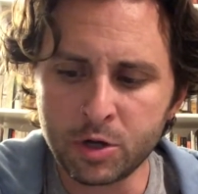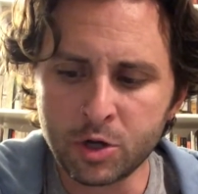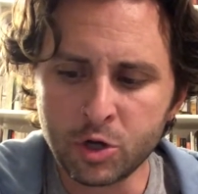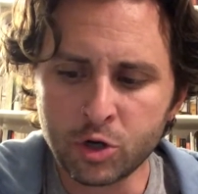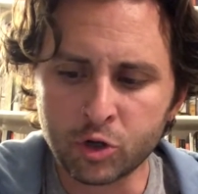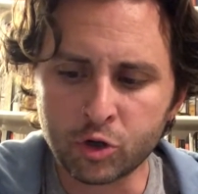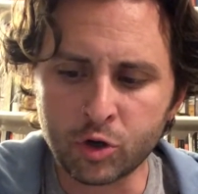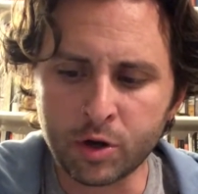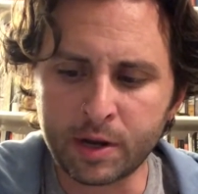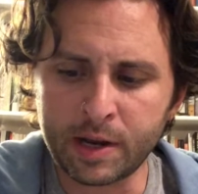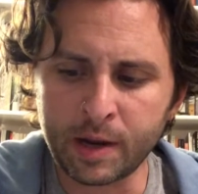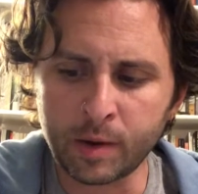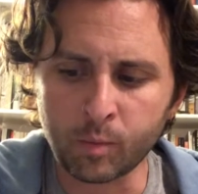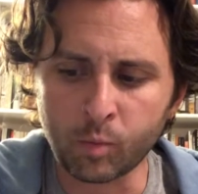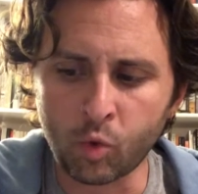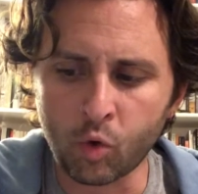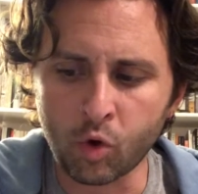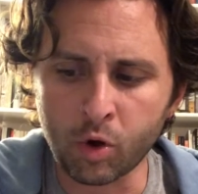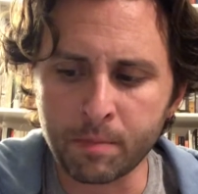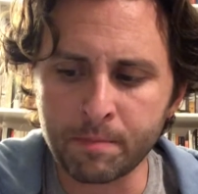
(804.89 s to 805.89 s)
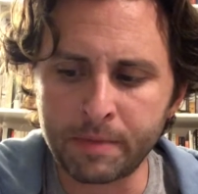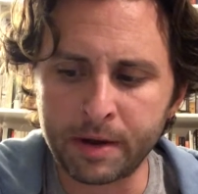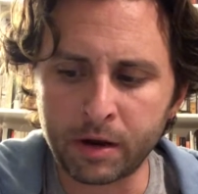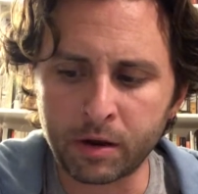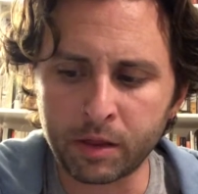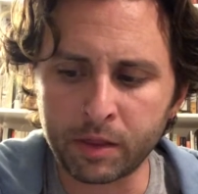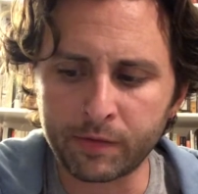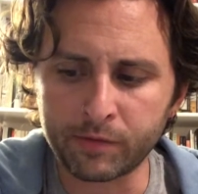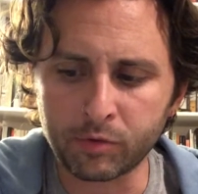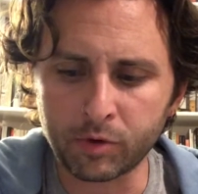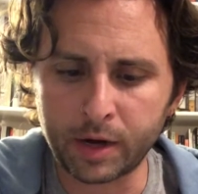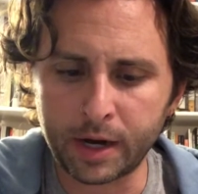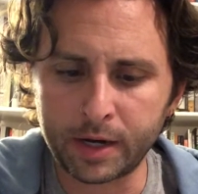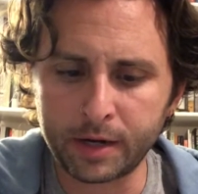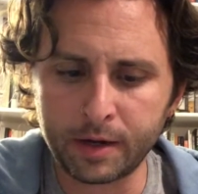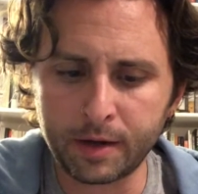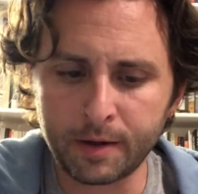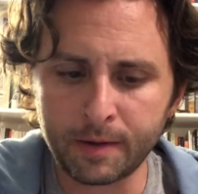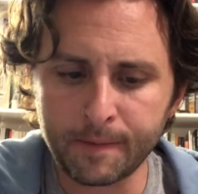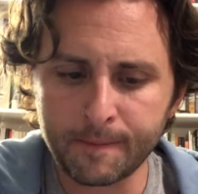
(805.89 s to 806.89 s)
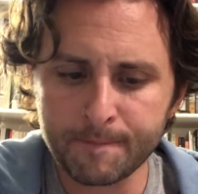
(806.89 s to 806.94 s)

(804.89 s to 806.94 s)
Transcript: drinking warm beer on the veranda.